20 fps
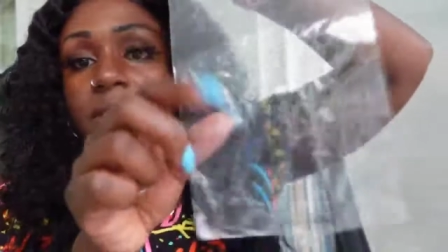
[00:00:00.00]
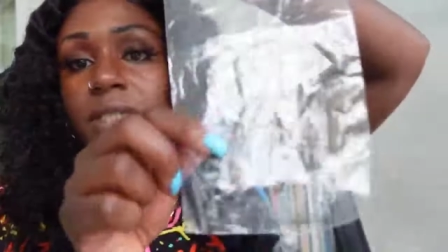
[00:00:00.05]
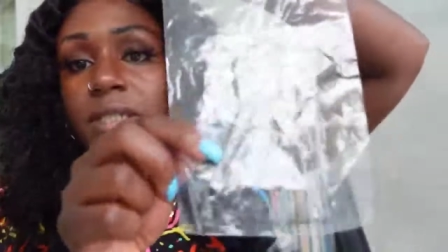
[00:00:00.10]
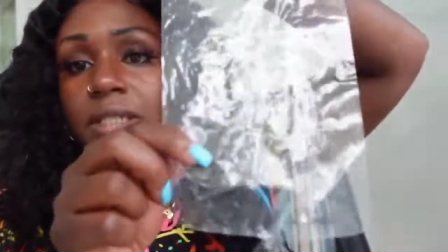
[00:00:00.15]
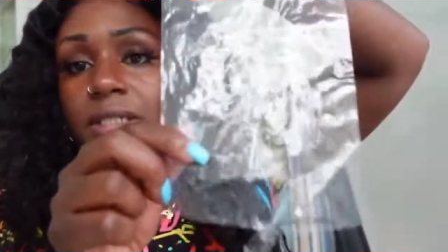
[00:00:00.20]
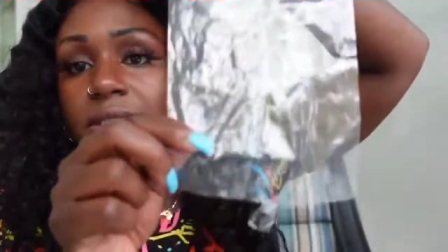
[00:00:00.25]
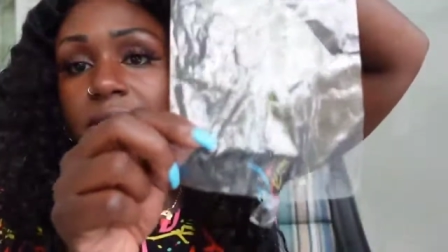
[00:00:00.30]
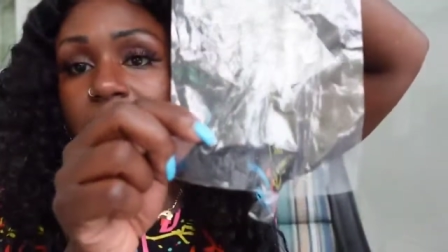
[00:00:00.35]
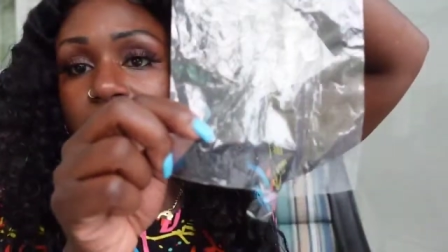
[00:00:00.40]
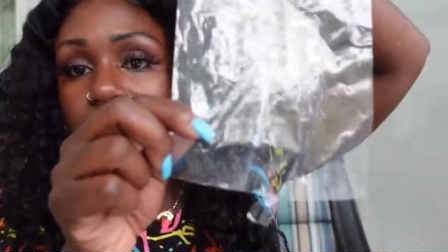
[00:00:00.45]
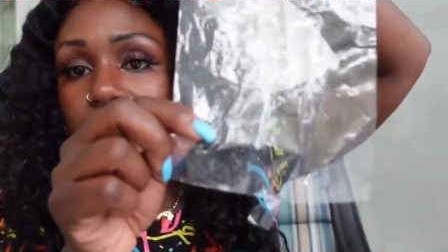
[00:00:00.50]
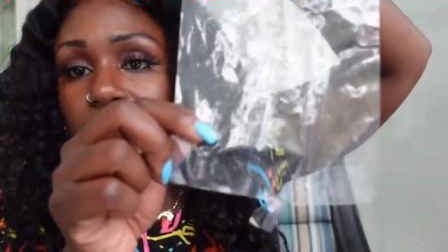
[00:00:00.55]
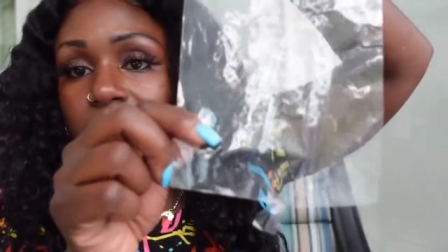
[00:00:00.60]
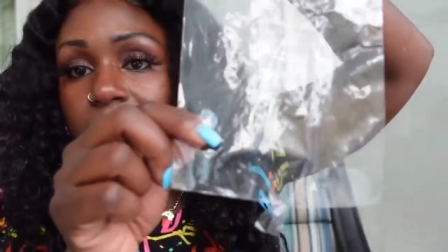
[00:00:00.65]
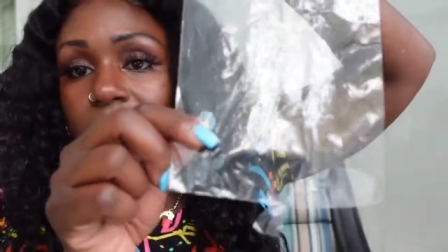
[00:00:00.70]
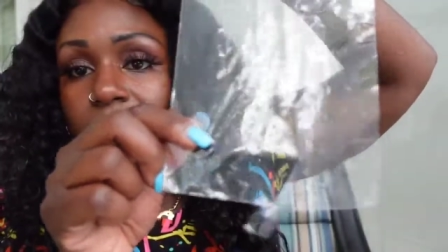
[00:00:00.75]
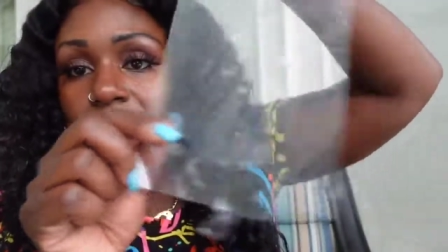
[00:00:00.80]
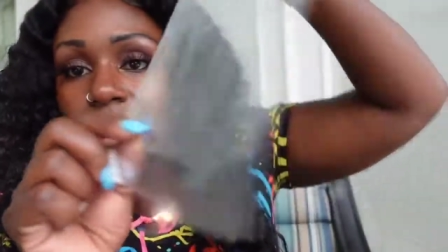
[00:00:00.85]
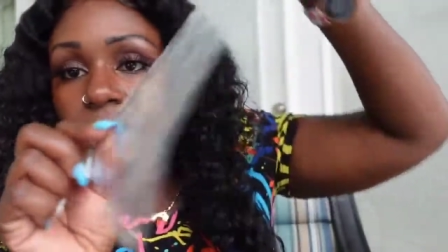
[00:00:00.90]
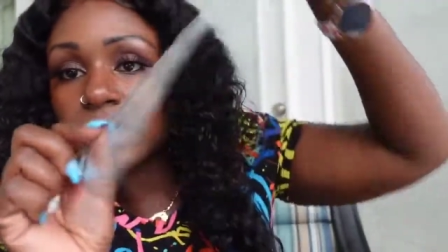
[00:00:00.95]
see, is
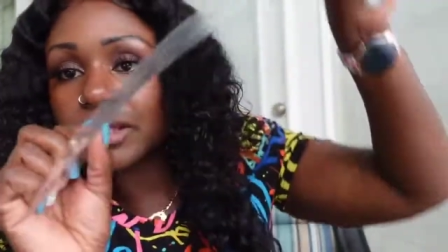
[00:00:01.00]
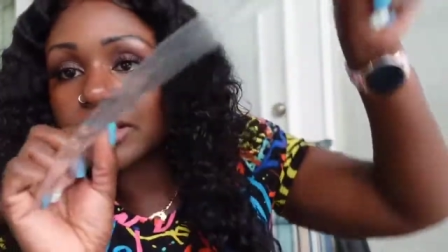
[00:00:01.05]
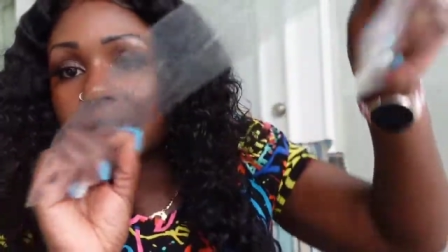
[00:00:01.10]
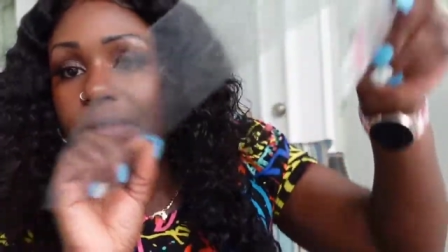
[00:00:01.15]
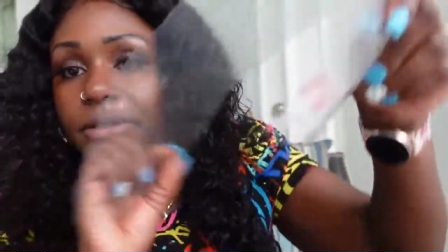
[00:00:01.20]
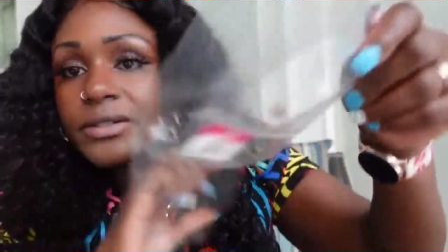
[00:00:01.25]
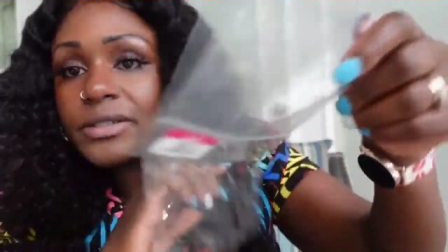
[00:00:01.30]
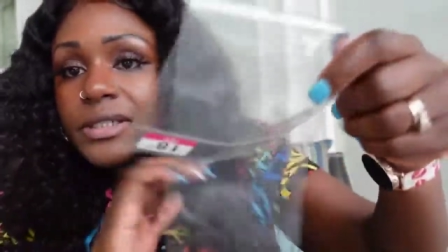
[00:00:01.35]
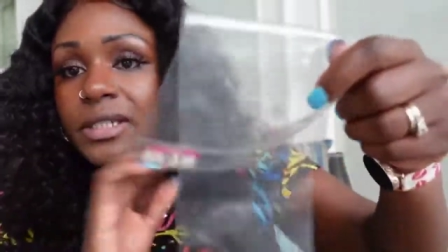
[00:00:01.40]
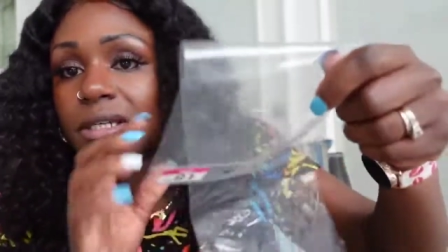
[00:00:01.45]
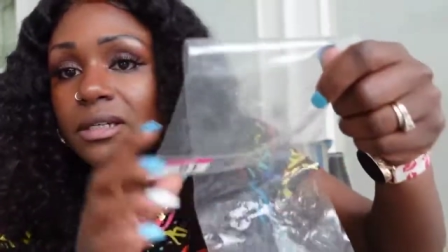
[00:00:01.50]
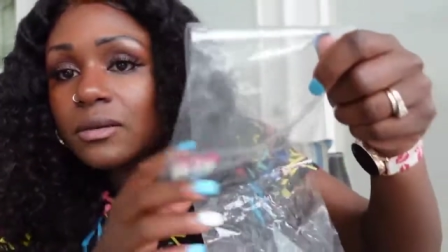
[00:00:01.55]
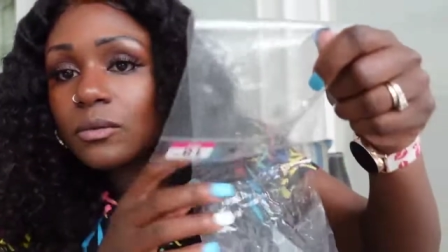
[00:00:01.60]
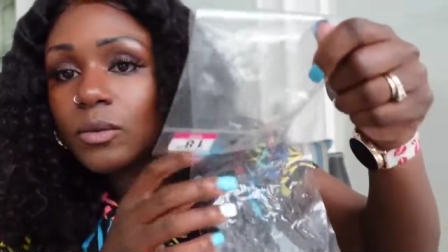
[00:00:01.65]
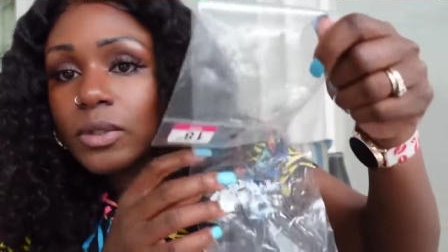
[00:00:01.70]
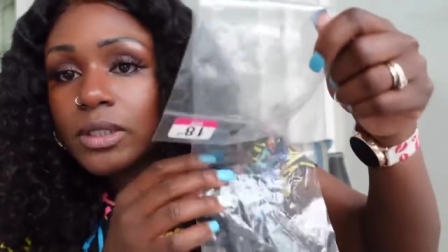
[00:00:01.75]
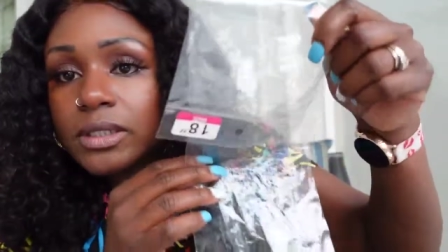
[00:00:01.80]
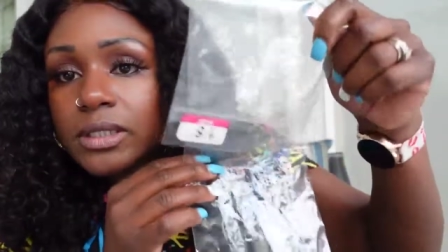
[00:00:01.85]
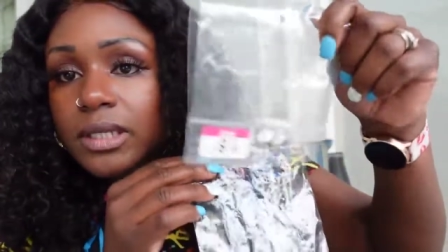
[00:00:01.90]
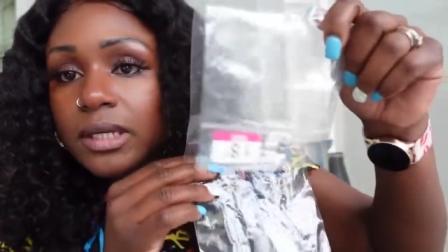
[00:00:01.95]
nothing on here
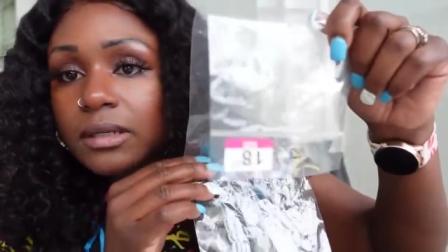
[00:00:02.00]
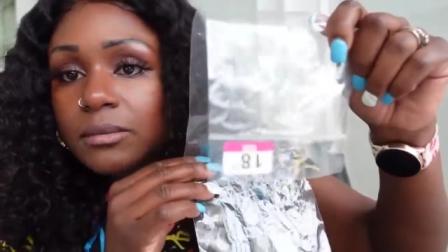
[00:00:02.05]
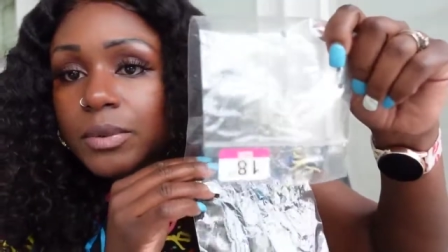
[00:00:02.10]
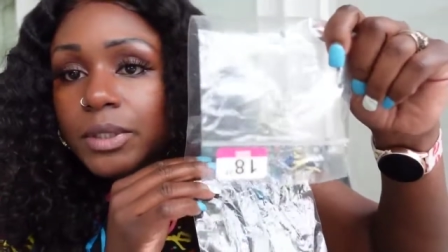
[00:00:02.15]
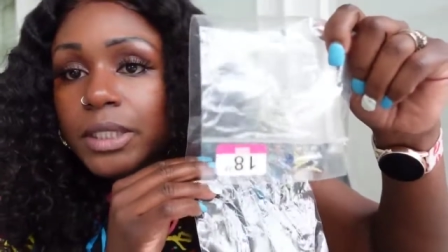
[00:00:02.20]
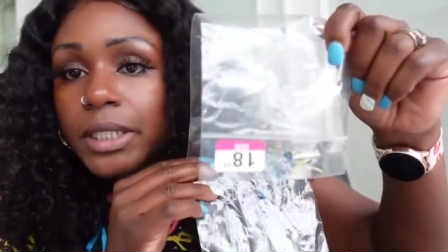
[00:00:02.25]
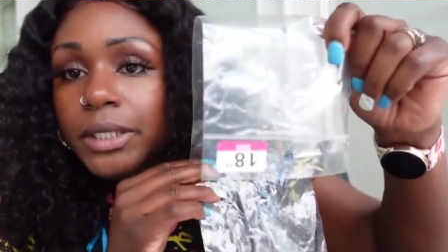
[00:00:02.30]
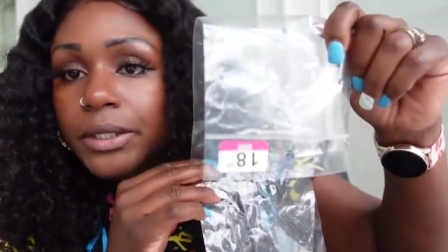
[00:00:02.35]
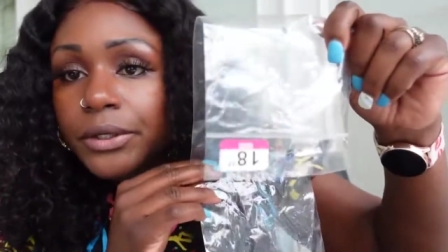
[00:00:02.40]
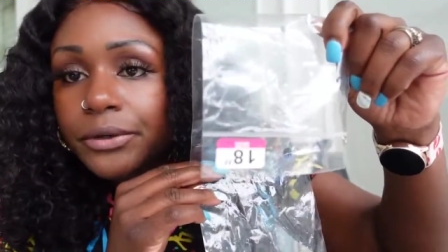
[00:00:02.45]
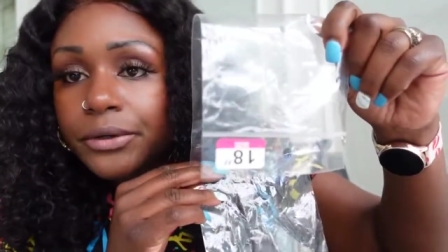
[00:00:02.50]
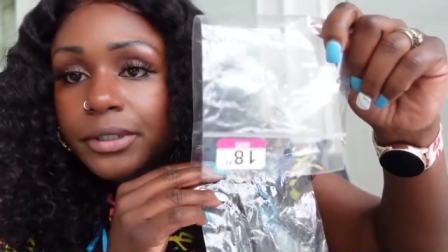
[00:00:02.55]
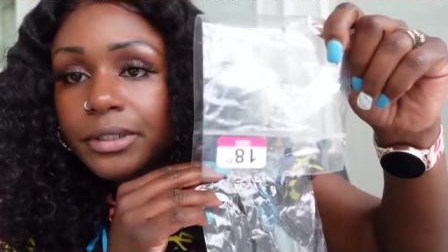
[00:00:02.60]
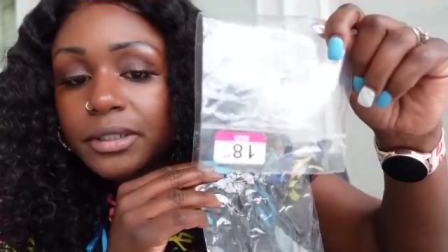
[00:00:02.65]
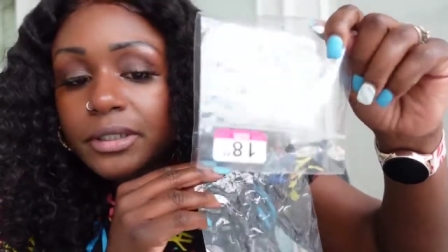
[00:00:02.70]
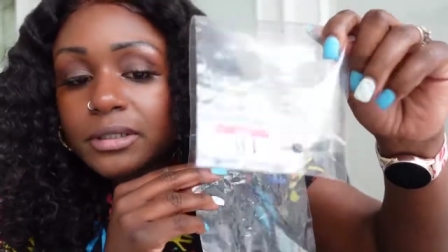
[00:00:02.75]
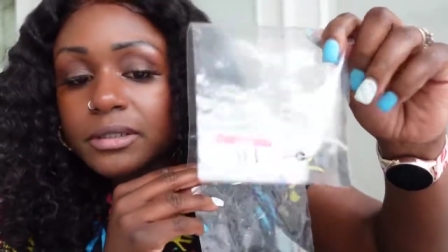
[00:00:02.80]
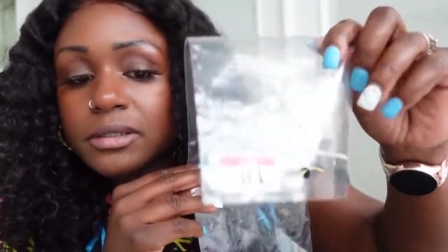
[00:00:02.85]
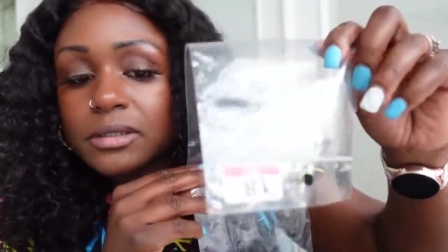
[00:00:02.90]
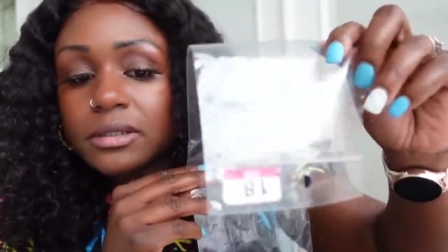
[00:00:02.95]
saying what type of hair
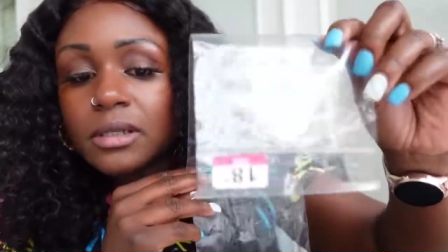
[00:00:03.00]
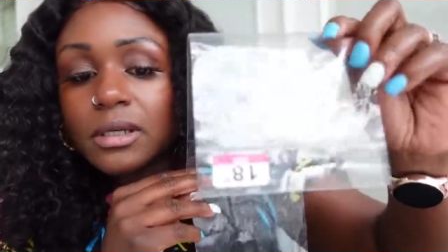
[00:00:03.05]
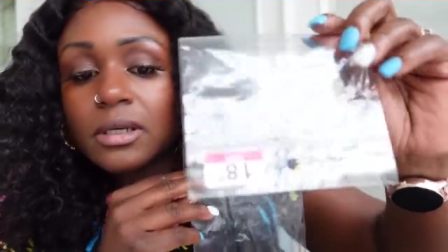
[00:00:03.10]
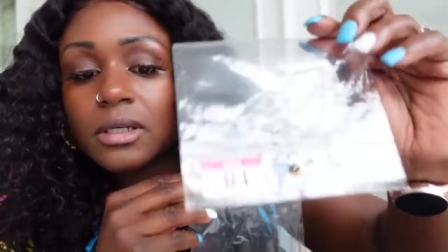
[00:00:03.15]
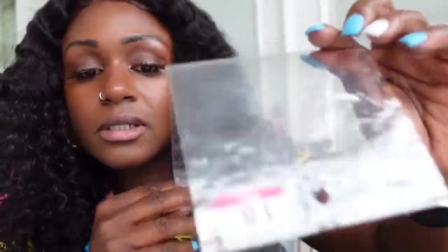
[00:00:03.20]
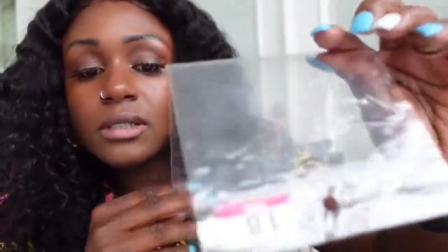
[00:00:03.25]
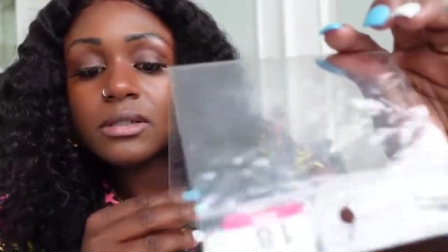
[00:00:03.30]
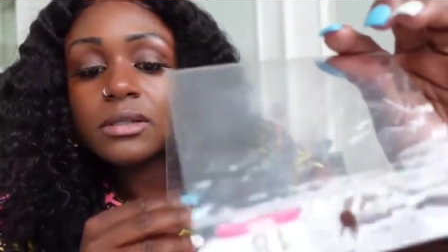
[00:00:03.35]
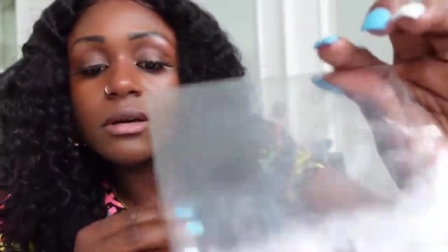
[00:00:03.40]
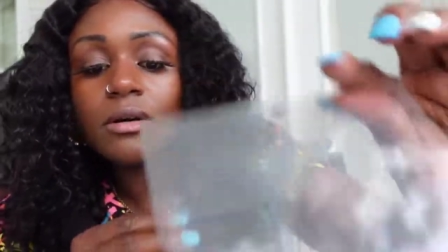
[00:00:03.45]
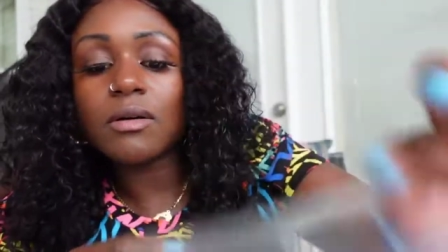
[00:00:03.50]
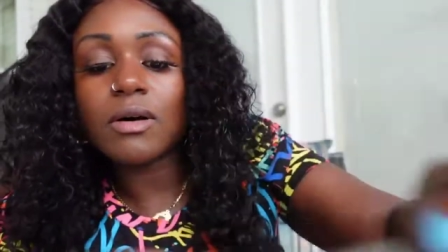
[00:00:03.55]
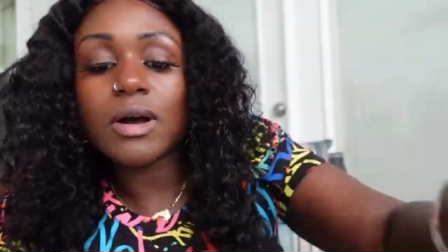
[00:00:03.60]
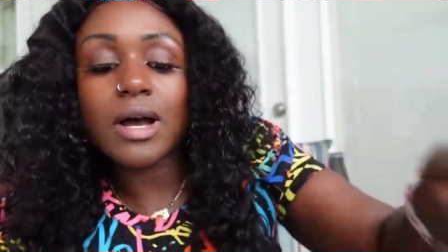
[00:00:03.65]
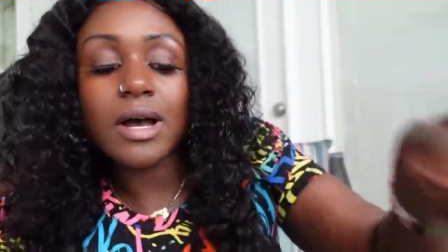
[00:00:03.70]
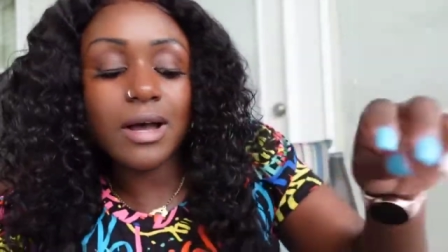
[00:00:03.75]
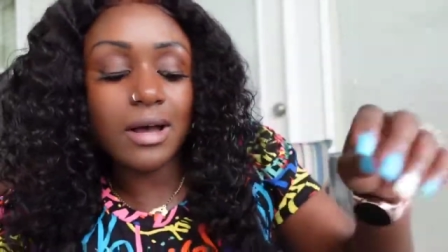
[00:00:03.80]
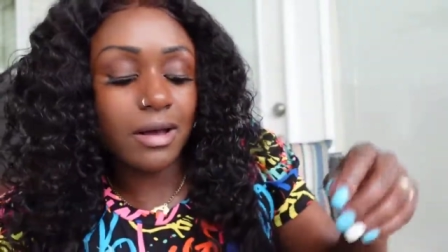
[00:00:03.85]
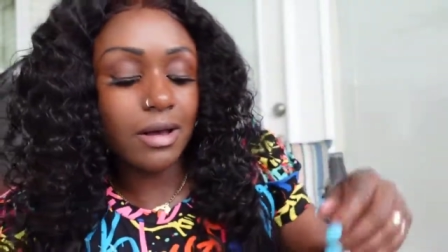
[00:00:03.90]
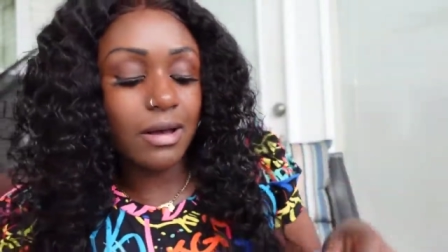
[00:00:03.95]
it is. So
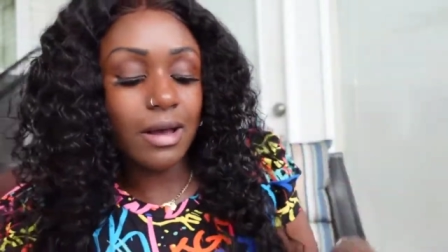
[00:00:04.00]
